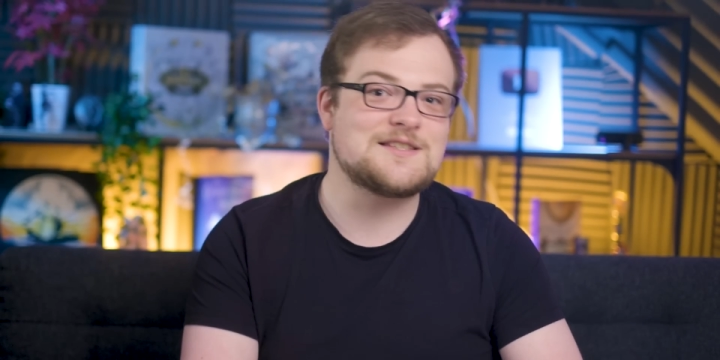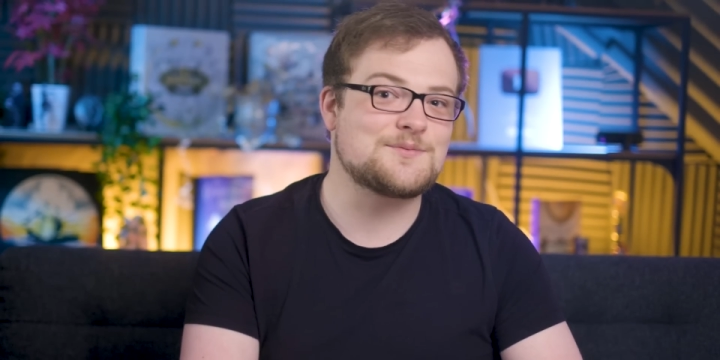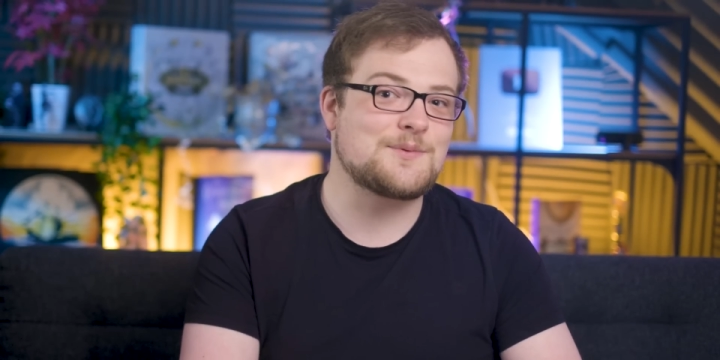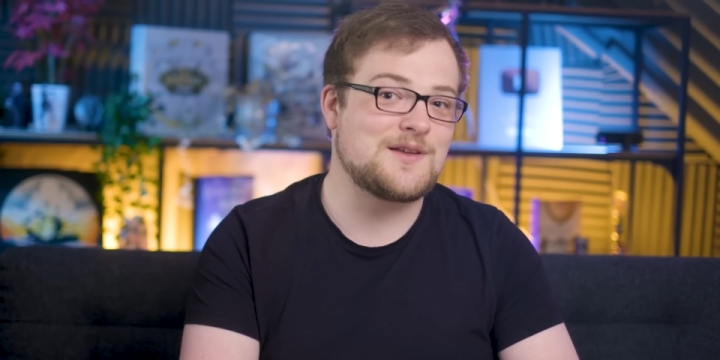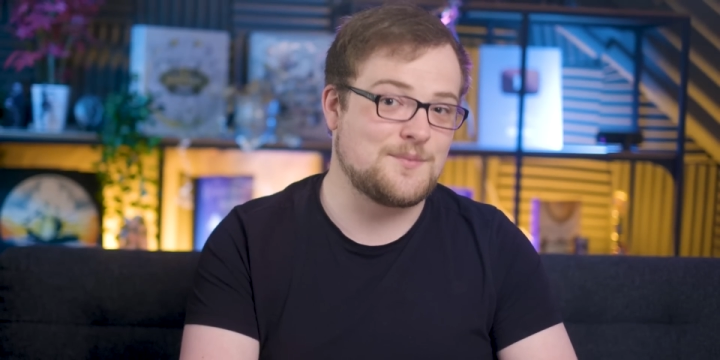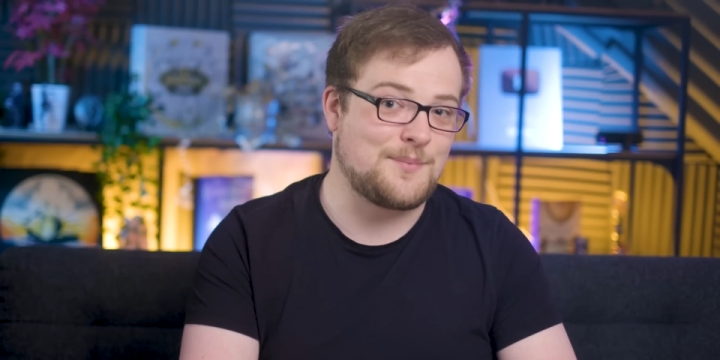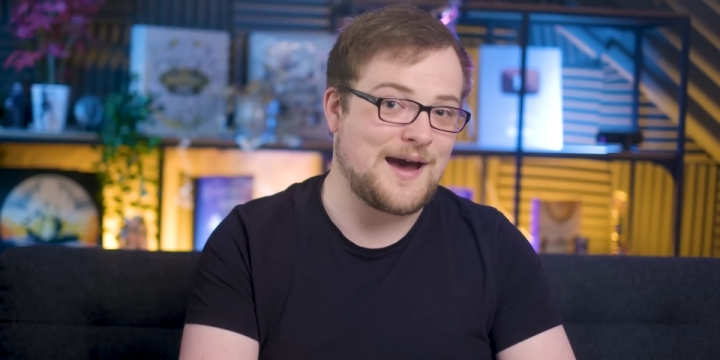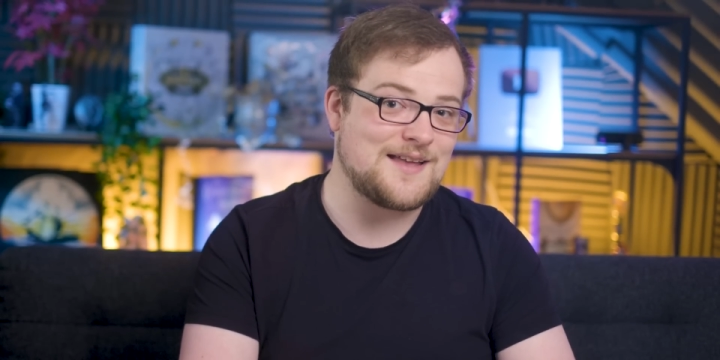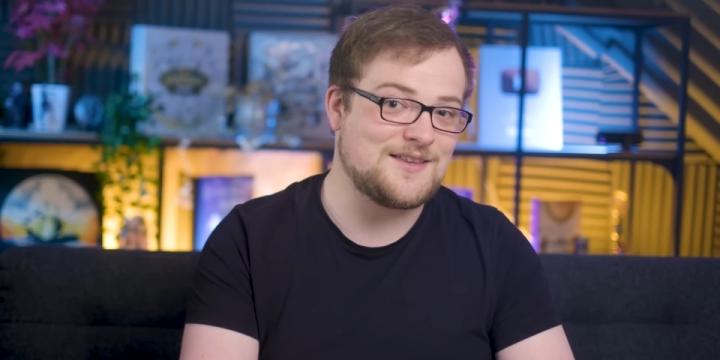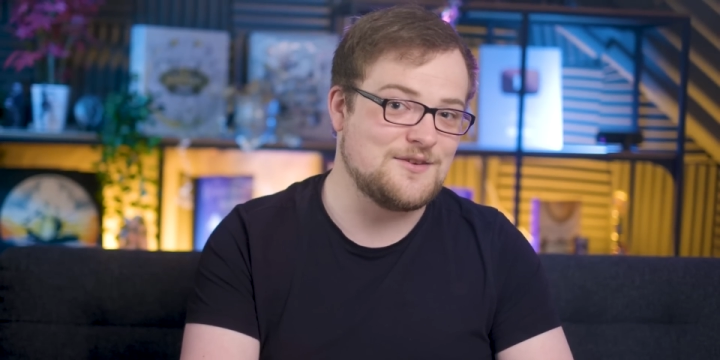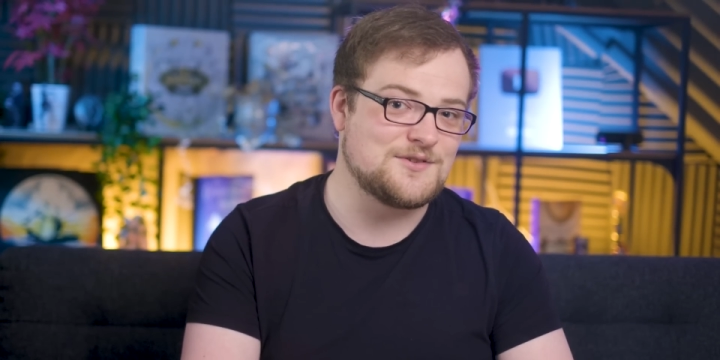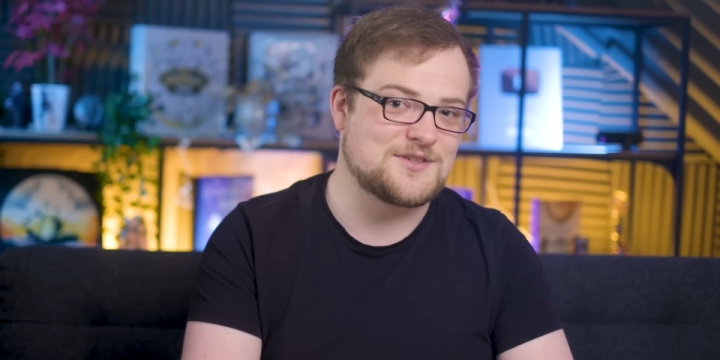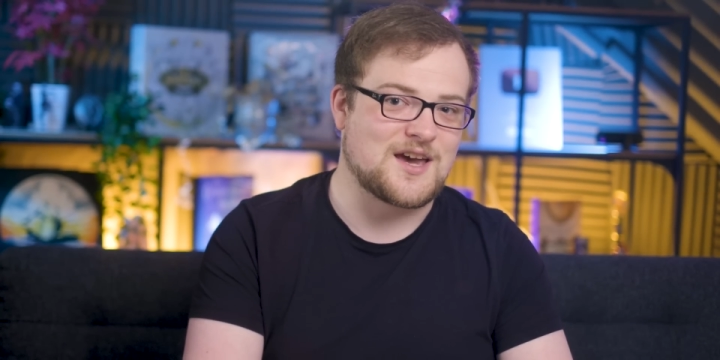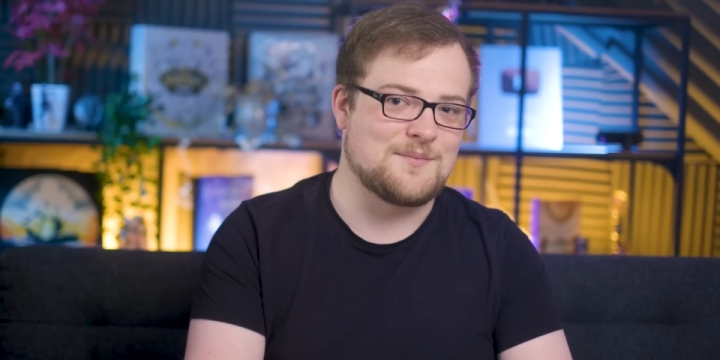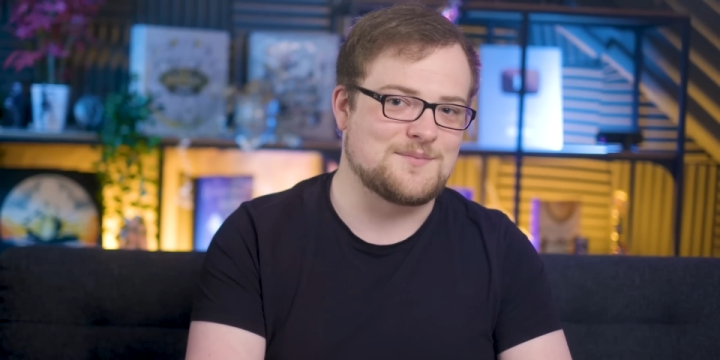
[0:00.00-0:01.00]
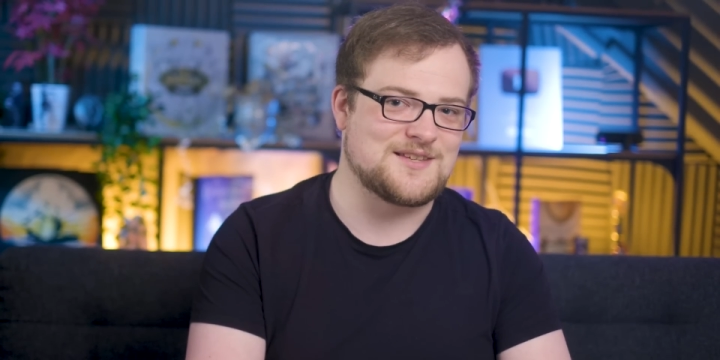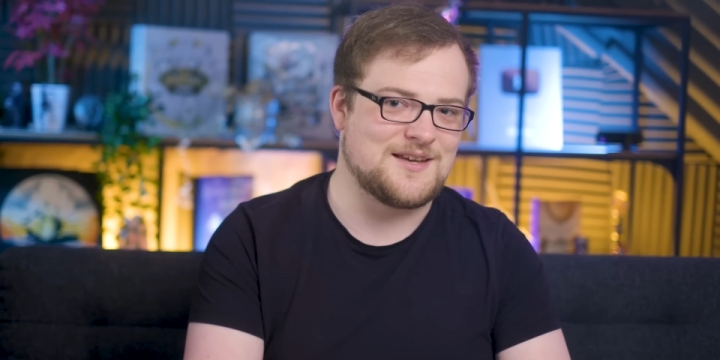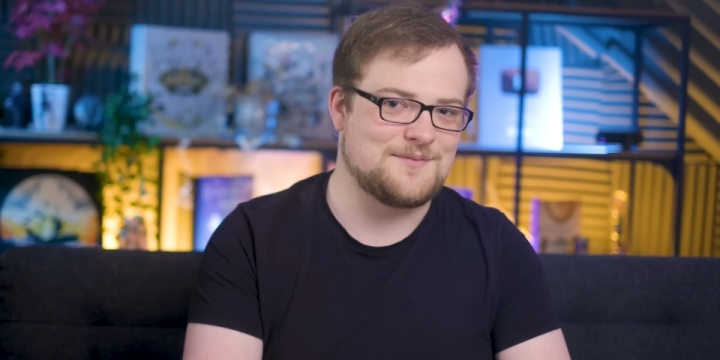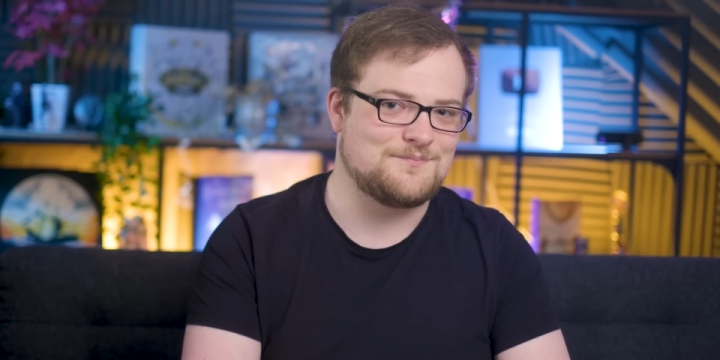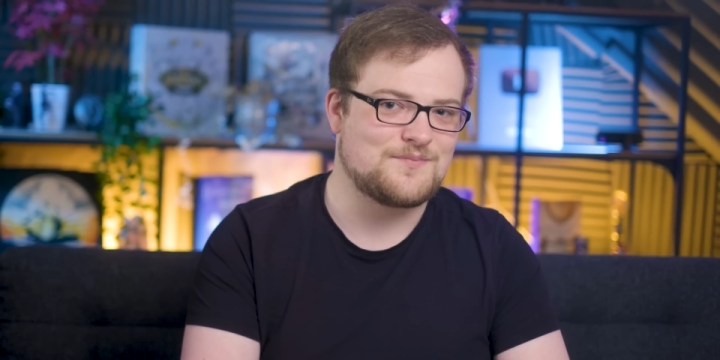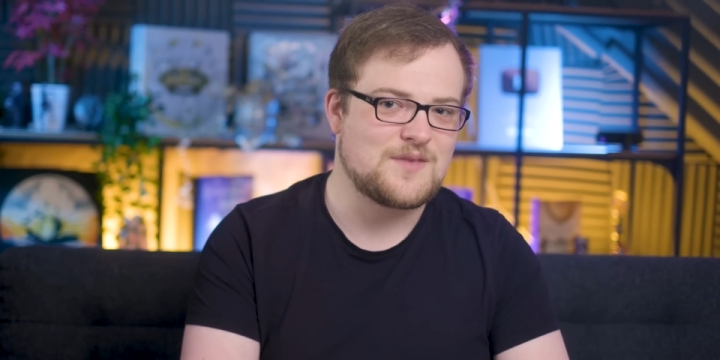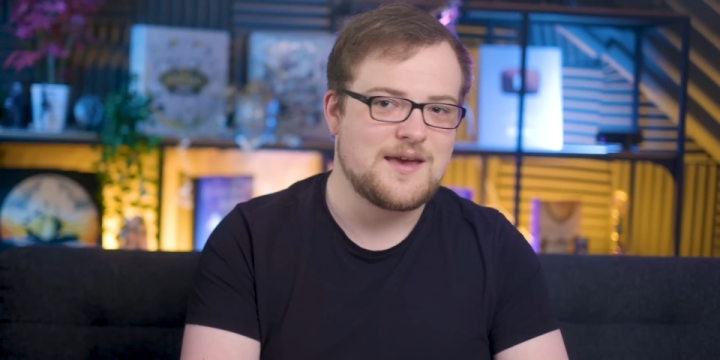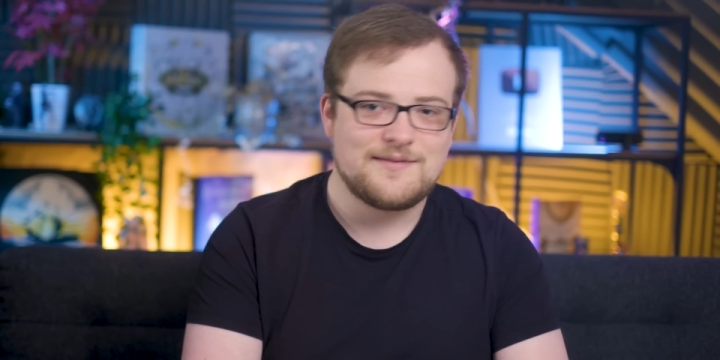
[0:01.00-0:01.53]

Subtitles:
is where the bad news comes in.